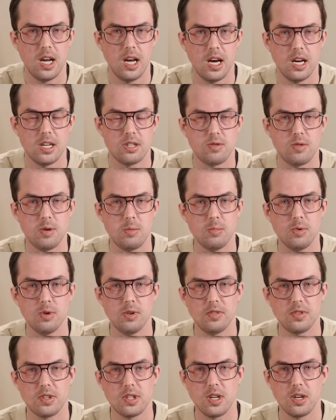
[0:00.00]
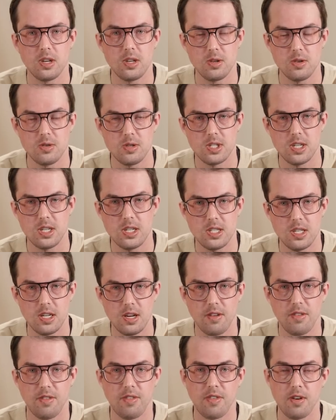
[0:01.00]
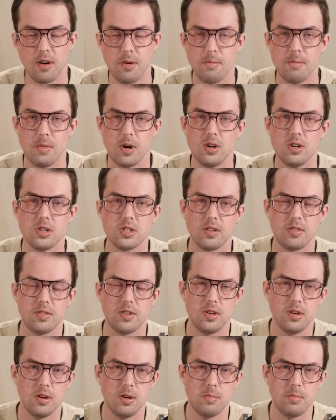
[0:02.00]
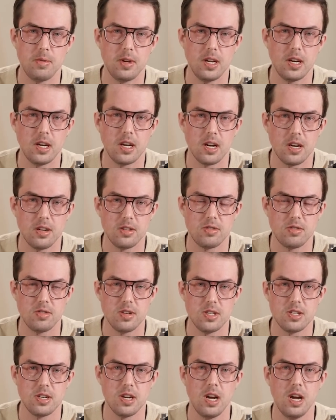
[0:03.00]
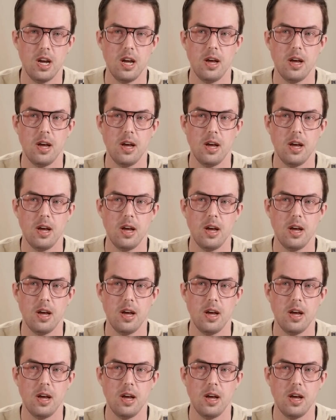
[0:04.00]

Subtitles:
has removed USDT from most of the European countries